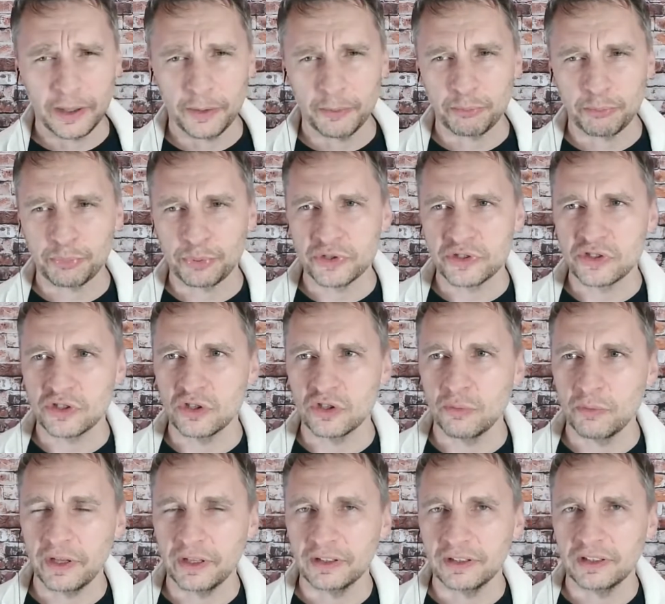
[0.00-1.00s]

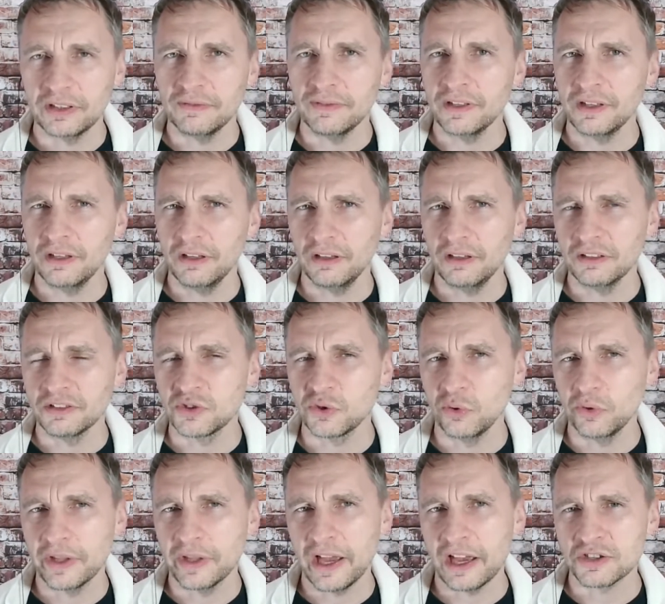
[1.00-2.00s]
presume that even the
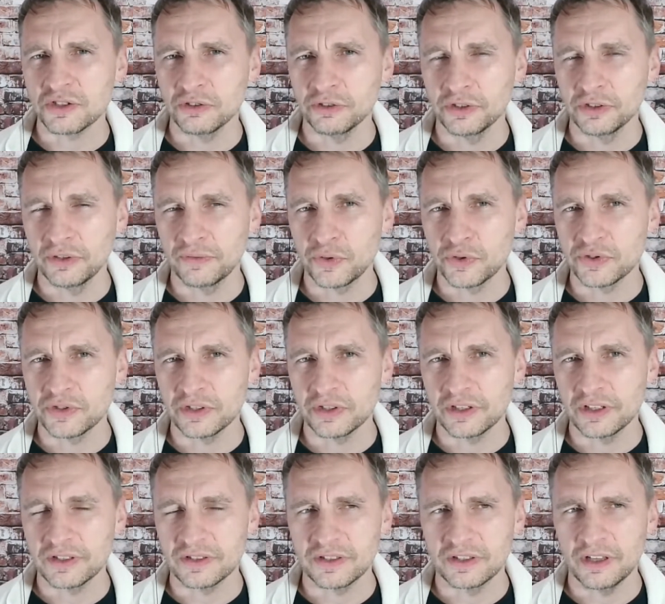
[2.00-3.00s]
Seoul National
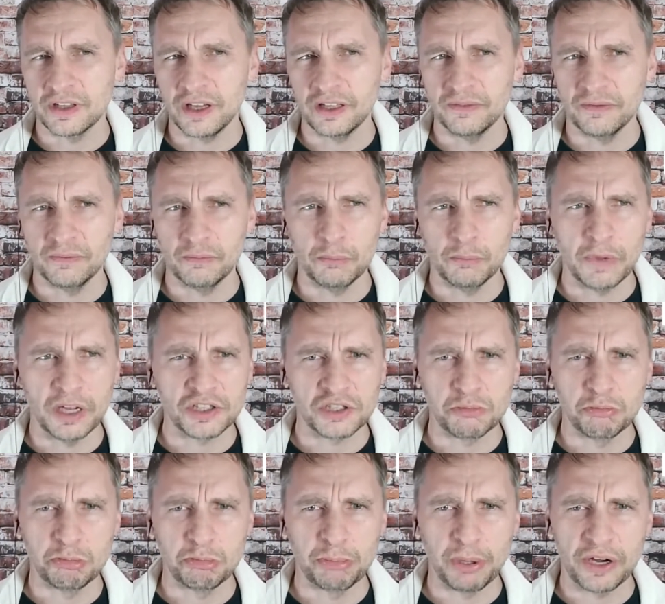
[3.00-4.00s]
University is that much
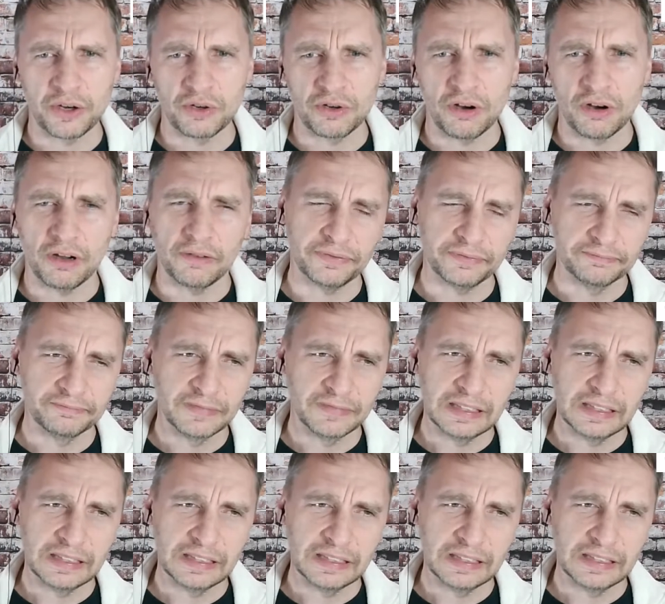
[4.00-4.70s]
better off.